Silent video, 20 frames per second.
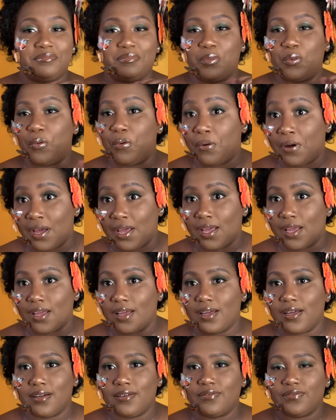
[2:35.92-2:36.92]
whack,
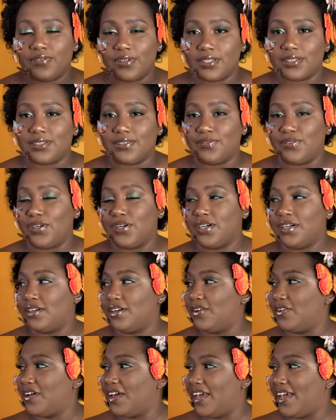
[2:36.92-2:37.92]
first of all,
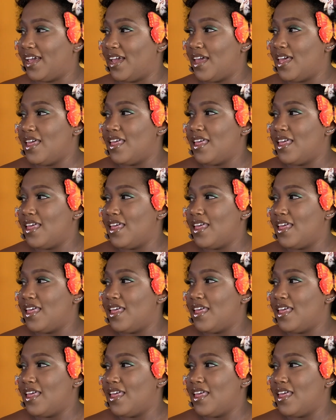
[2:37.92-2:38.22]
okay?